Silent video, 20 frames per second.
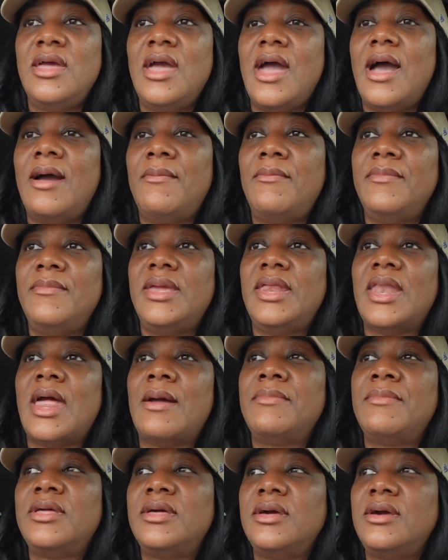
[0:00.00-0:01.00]

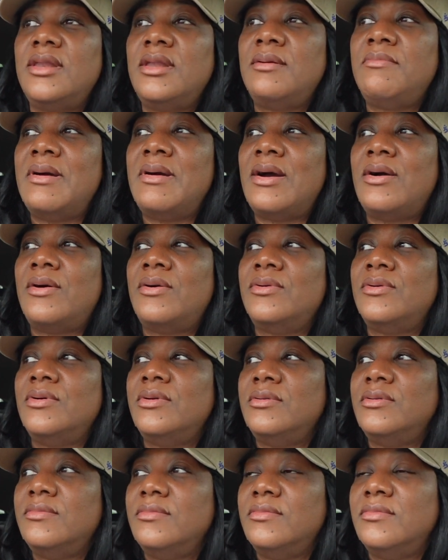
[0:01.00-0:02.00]
I'm good about
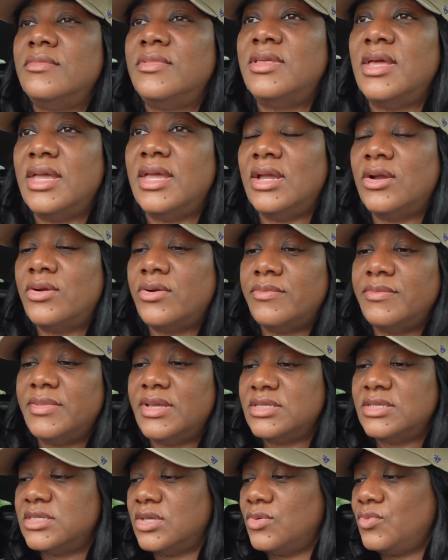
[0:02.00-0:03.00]
the
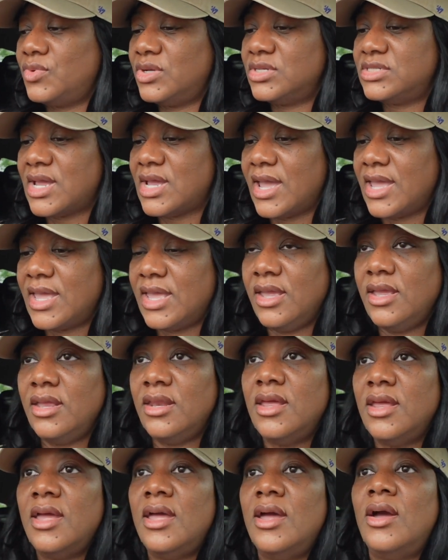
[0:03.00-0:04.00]
increments in which I eat.
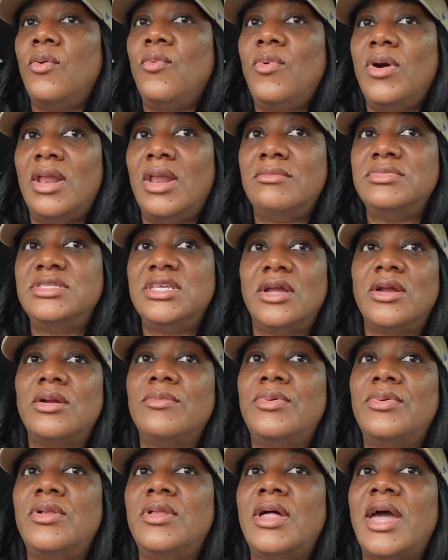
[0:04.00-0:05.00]
What I'm
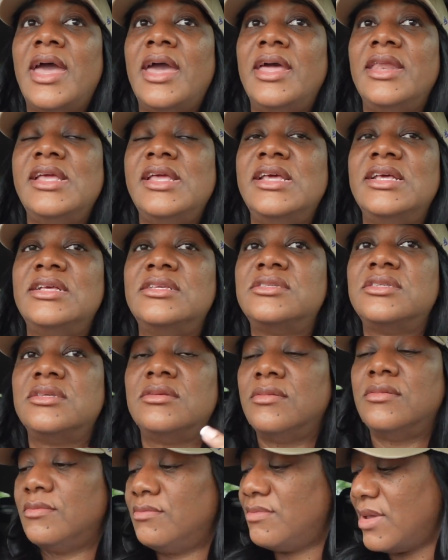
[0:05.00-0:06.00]
terrible at is
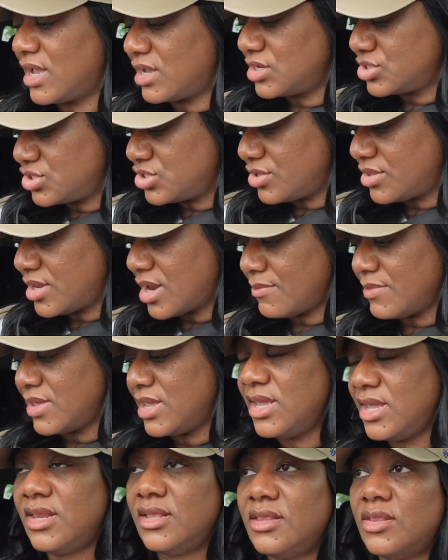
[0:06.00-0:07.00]
making sure that I'm
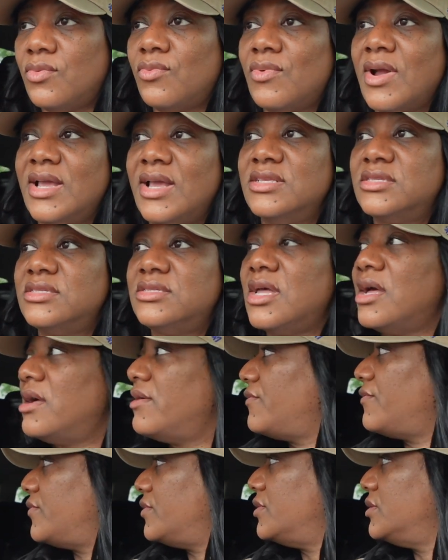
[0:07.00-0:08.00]
eating the right
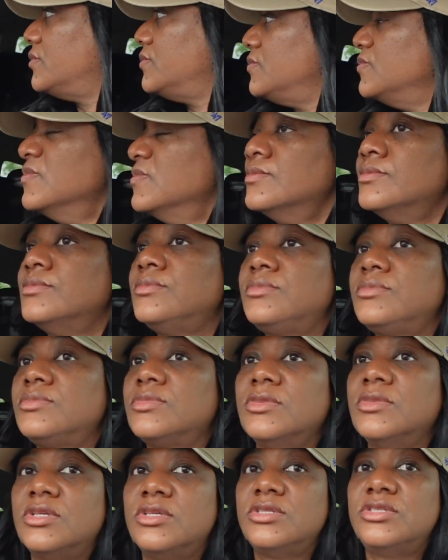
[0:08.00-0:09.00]
stuff.
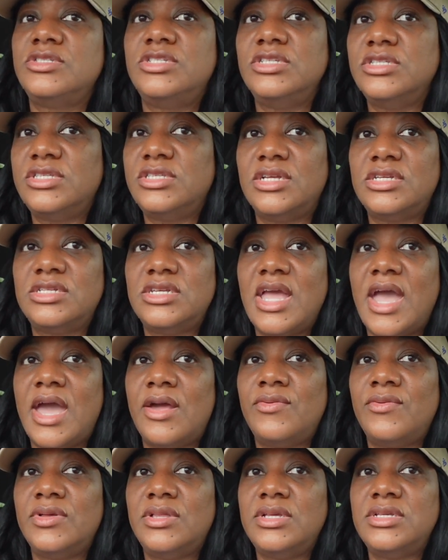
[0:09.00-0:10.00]
She said she
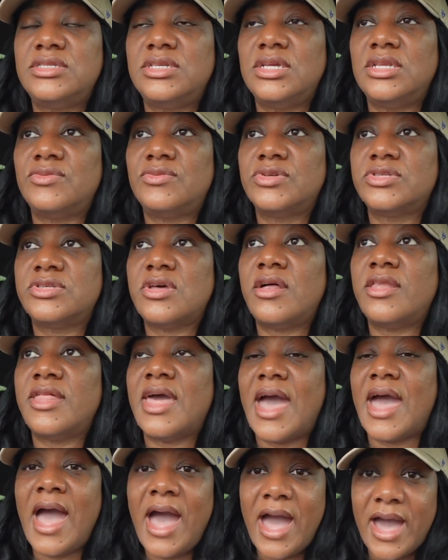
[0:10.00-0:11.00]
hadn't really seen a result of
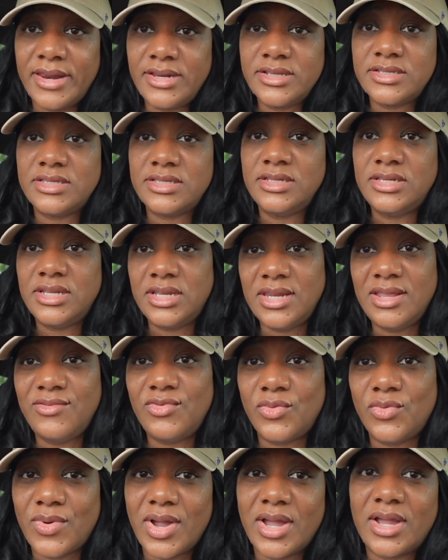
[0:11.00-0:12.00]
that. I honestly didn't
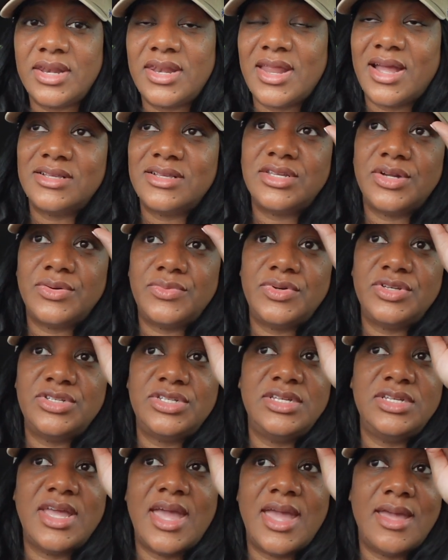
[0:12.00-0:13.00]
even recognize her when
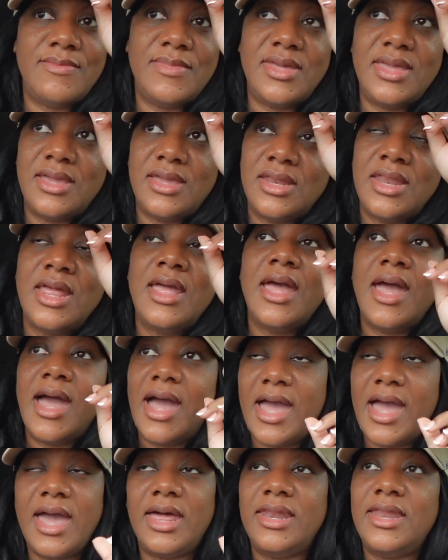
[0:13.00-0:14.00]
she came in.
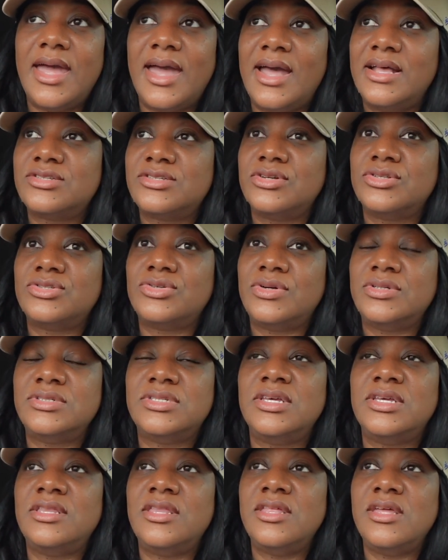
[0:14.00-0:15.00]
I had to ask her towards
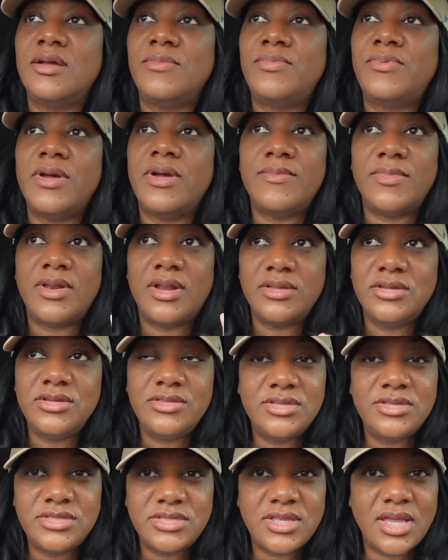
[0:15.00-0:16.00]
the end of the appointment, are you
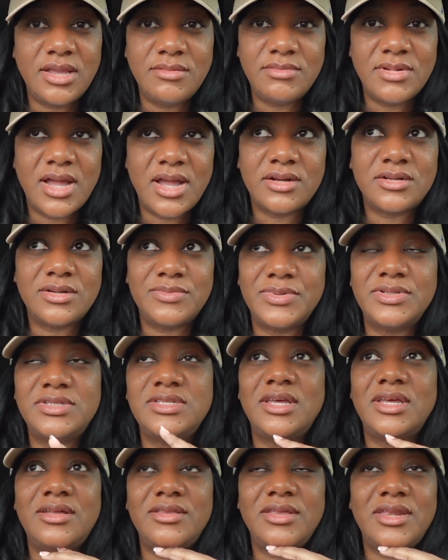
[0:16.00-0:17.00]
the same Dr.
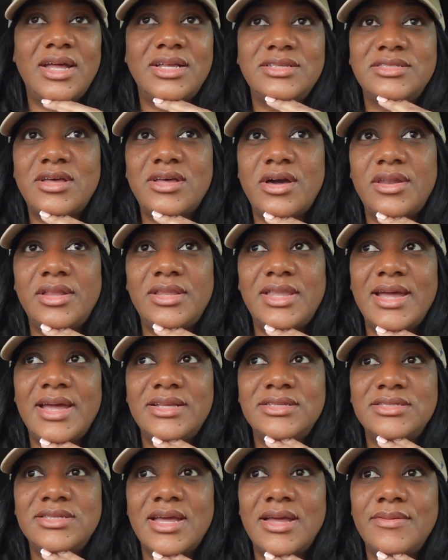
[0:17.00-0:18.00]
Patel that I saw the
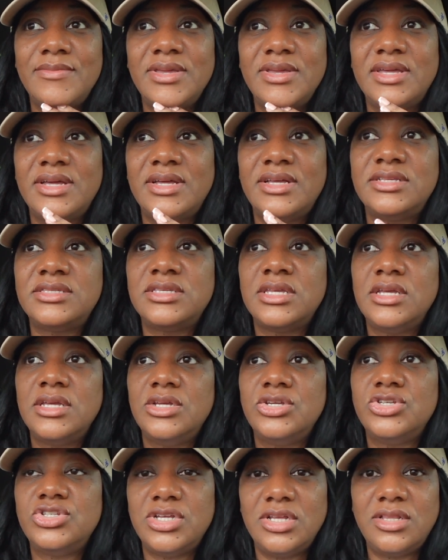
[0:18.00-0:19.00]
last time? Because
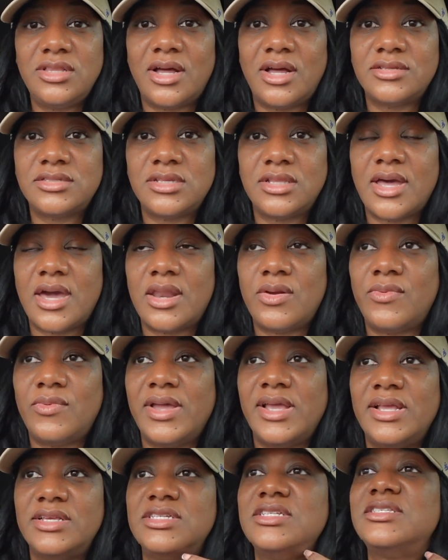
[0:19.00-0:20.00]
she lost a lot of
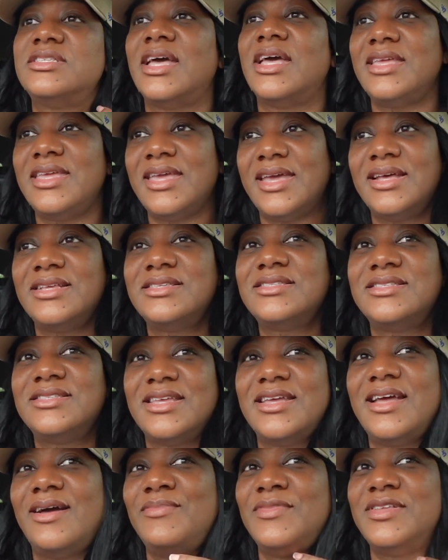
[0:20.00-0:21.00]
weight. She's like, yes,
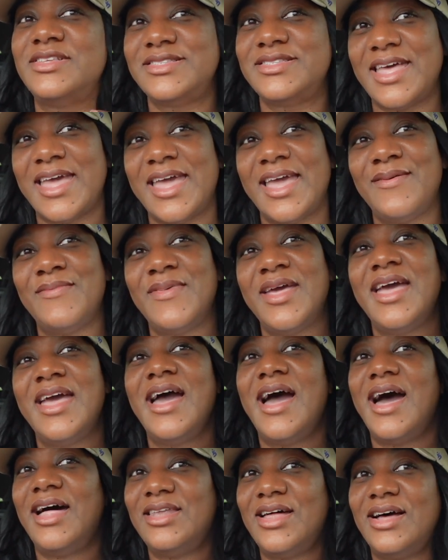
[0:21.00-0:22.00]
I'm the same.
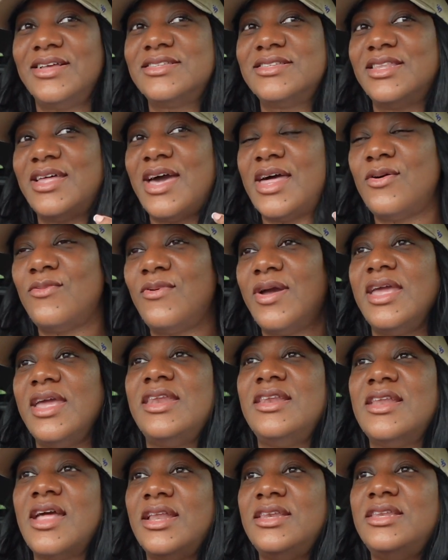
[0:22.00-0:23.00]
I lost a lot of weight
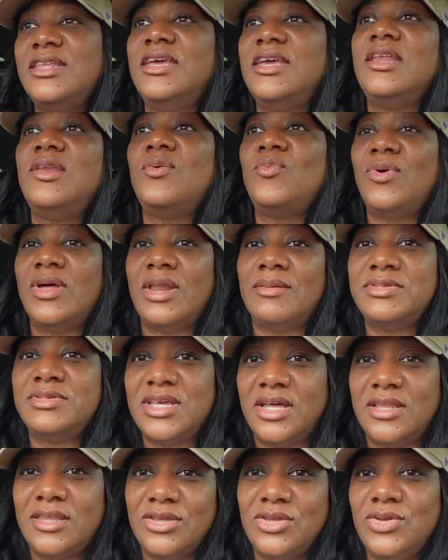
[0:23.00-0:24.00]
and I did what I'm
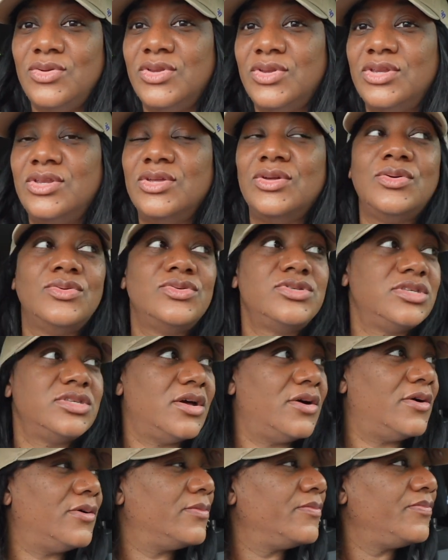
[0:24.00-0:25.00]
telling you to do.
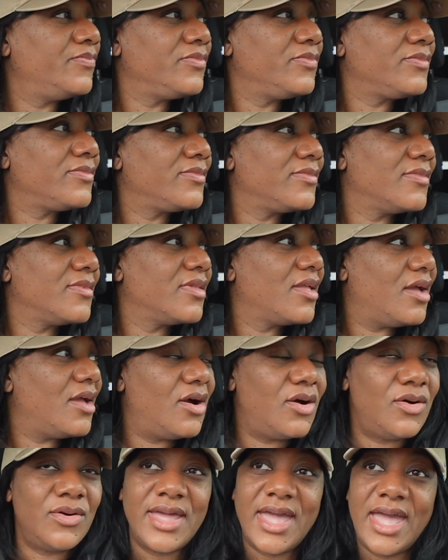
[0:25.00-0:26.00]
So,
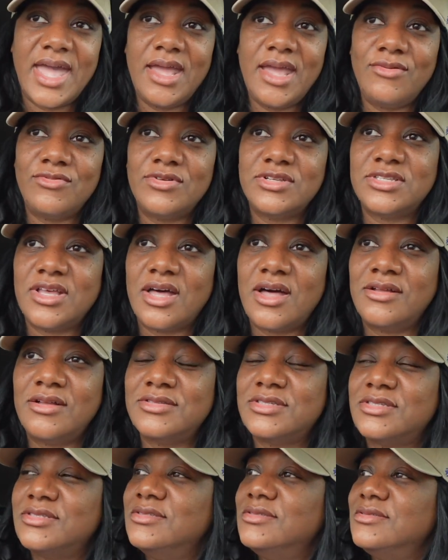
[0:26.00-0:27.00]
okay,
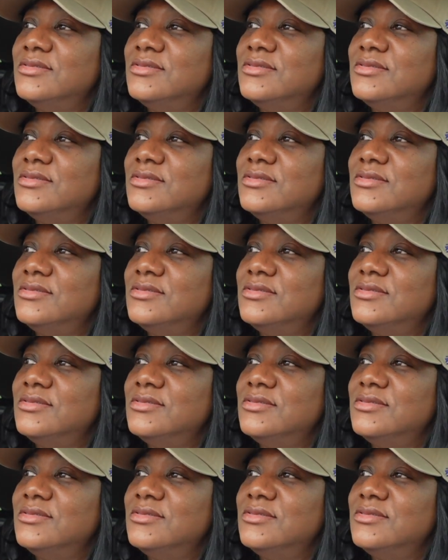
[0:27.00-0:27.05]
results.